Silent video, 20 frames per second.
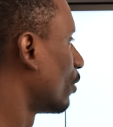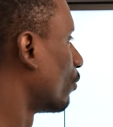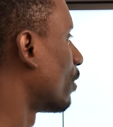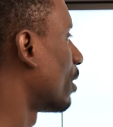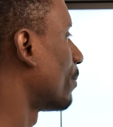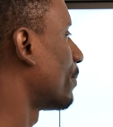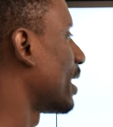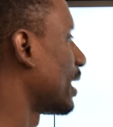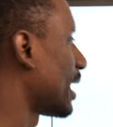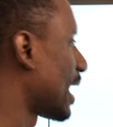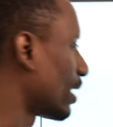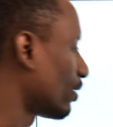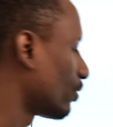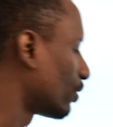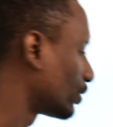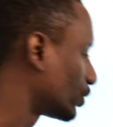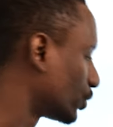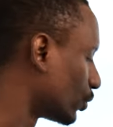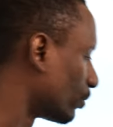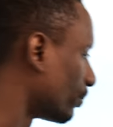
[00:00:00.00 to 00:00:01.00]
What my
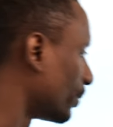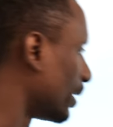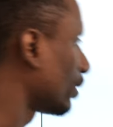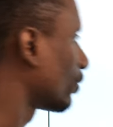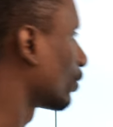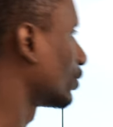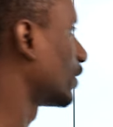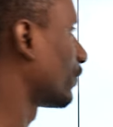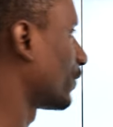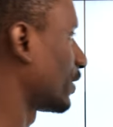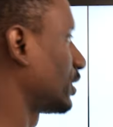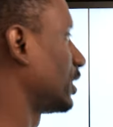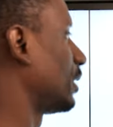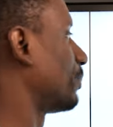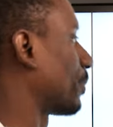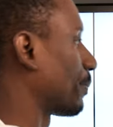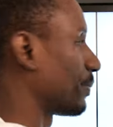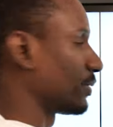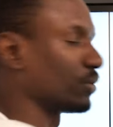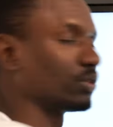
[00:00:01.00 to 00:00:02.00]
landlord told me, because obviously
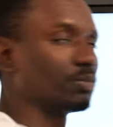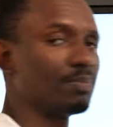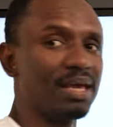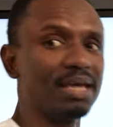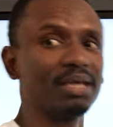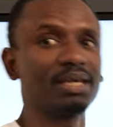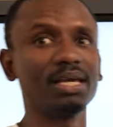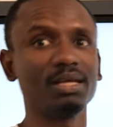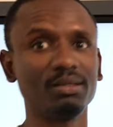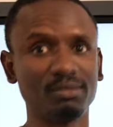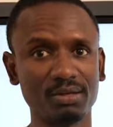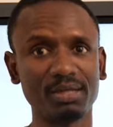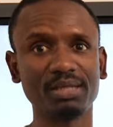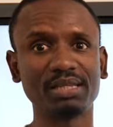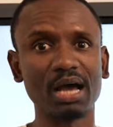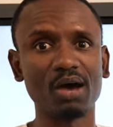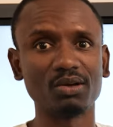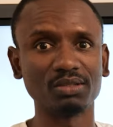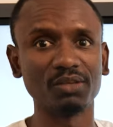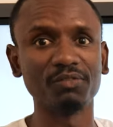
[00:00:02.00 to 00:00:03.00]
property was making
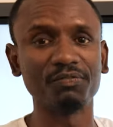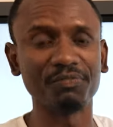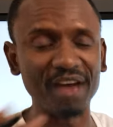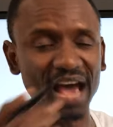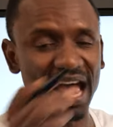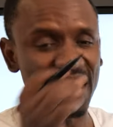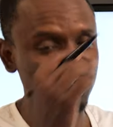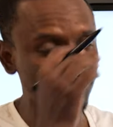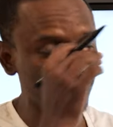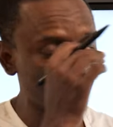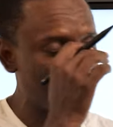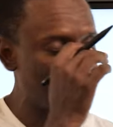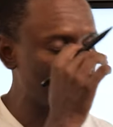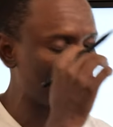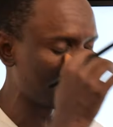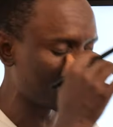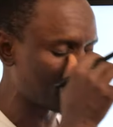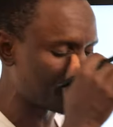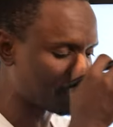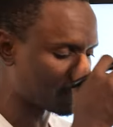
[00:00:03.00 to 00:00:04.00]

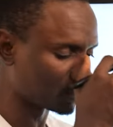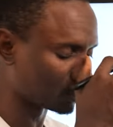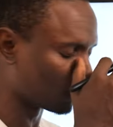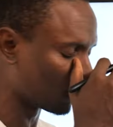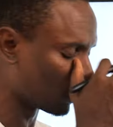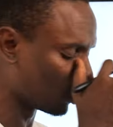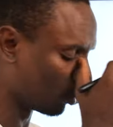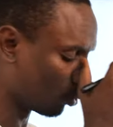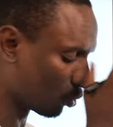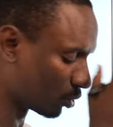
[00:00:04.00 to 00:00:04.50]
£3,500